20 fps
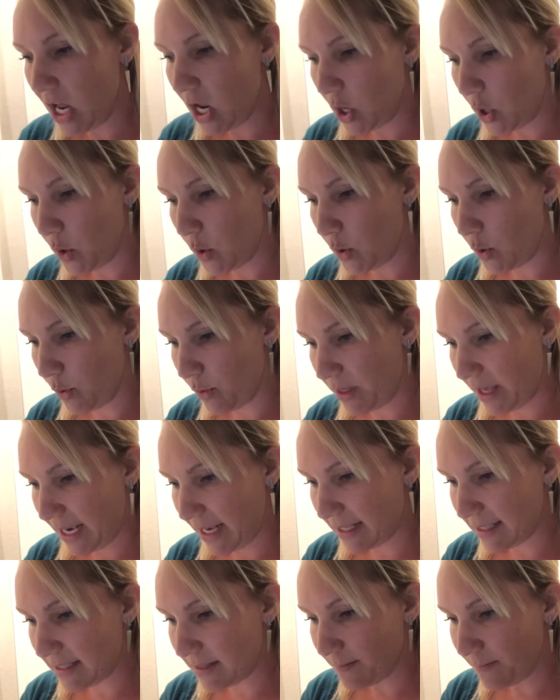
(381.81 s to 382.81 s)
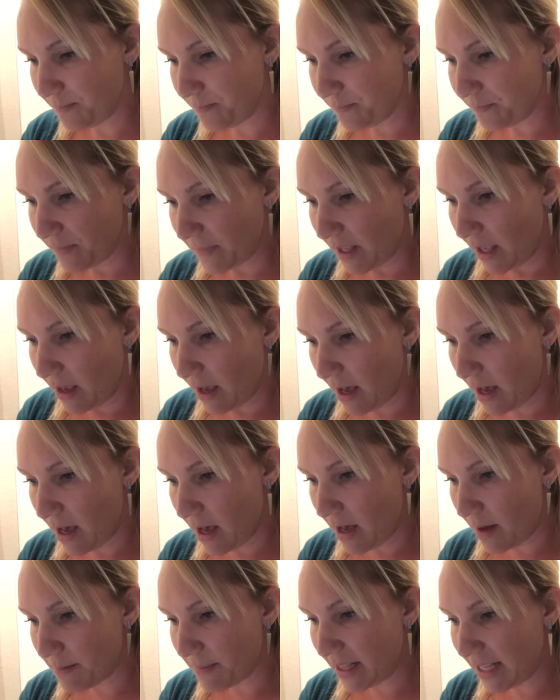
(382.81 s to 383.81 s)
No thanks.
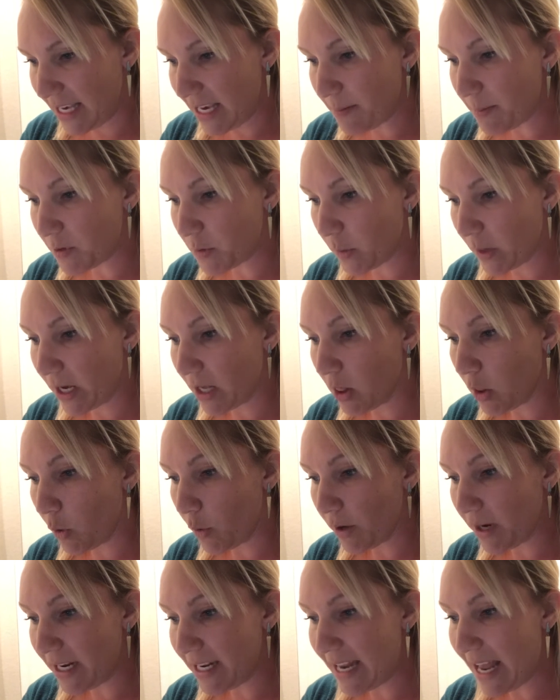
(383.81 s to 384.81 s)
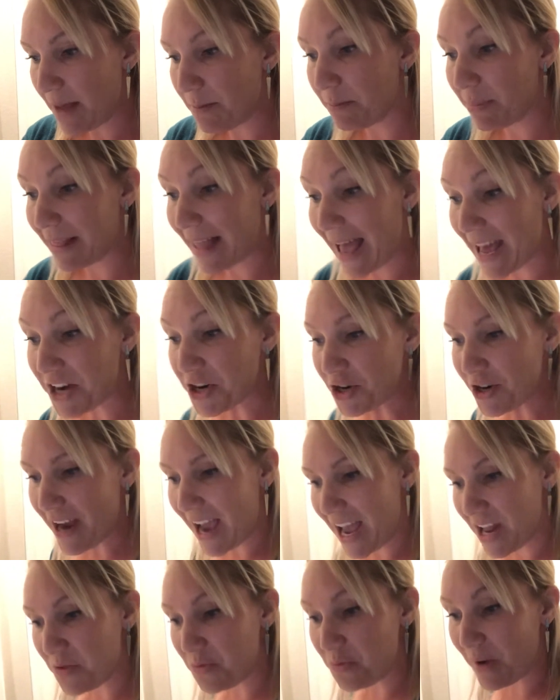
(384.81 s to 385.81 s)
The link between chlorine and bladder
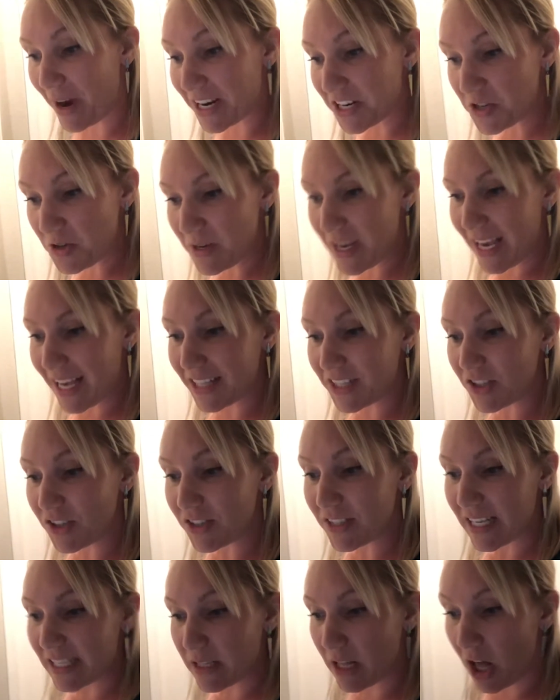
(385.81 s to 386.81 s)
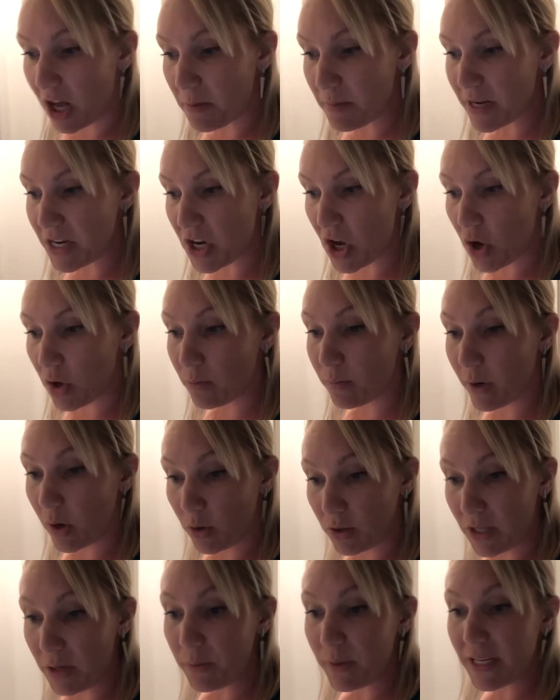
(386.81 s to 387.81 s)
and rectal cancers has long been known, but
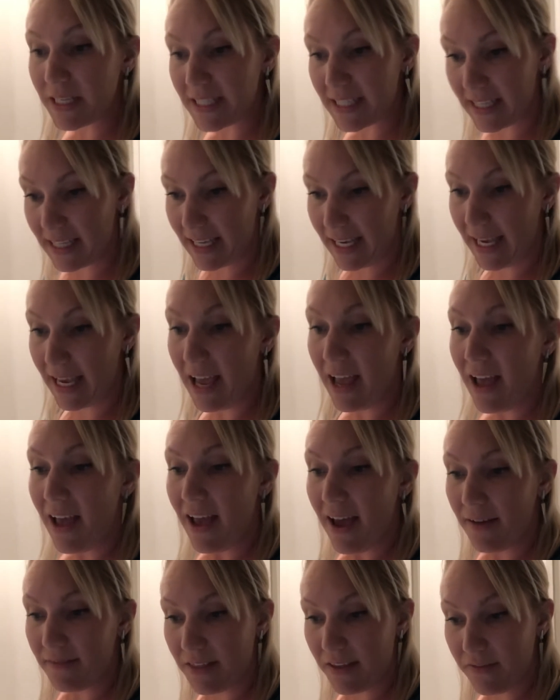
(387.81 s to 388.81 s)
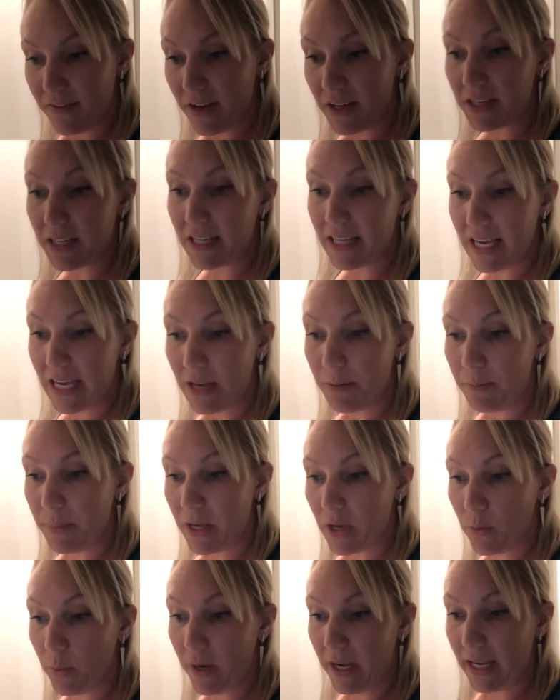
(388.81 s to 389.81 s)
only recently have they found a link
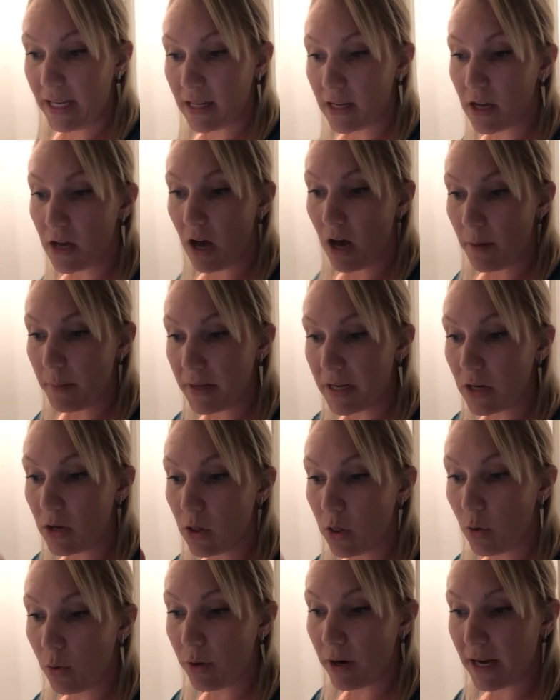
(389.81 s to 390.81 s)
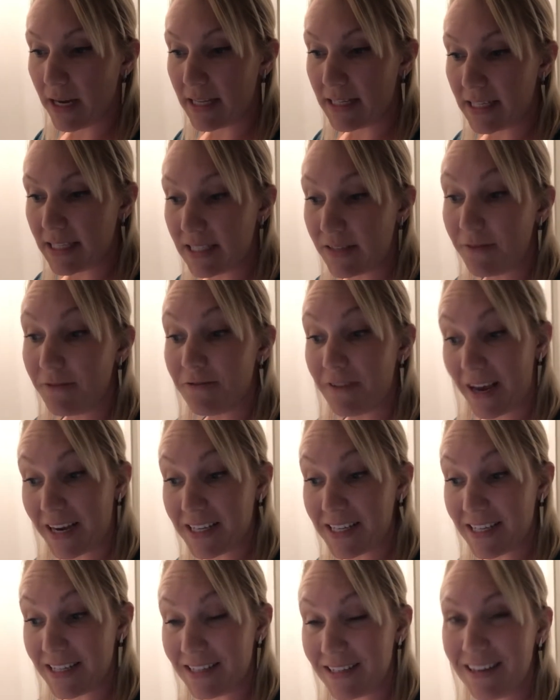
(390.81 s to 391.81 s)
between common chlorine
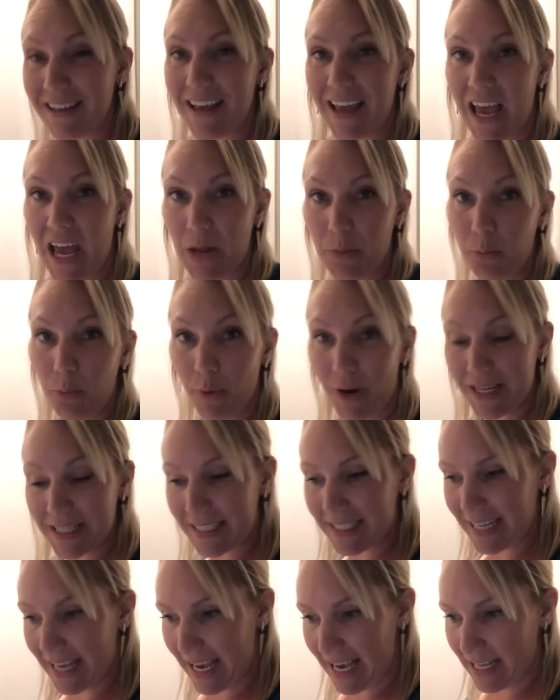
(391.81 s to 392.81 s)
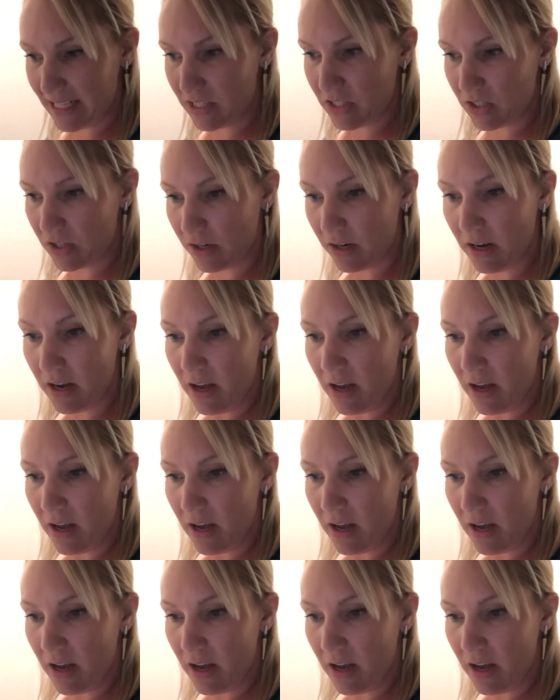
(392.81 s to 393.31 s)
disinfectant and breast cancer,